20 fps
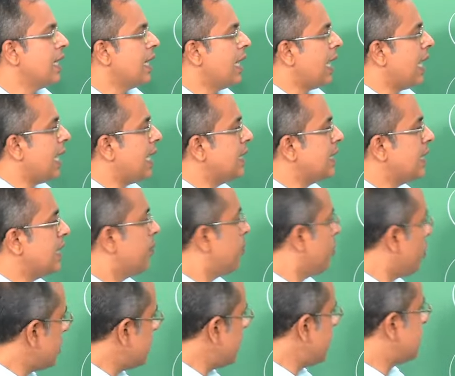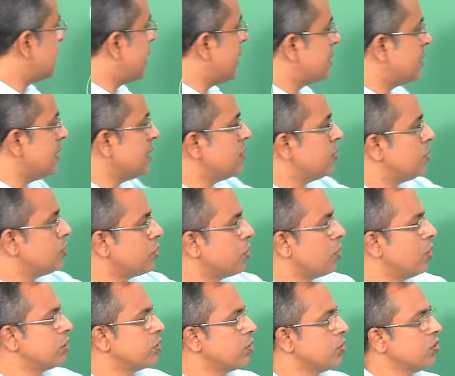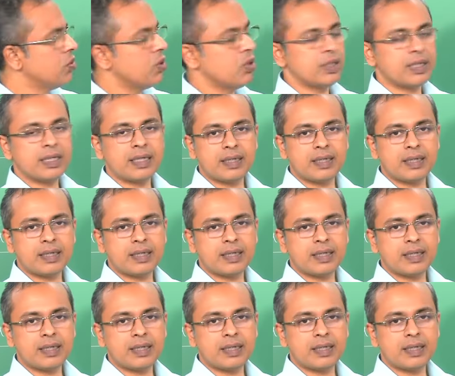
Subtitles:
And in both these cases, you should also,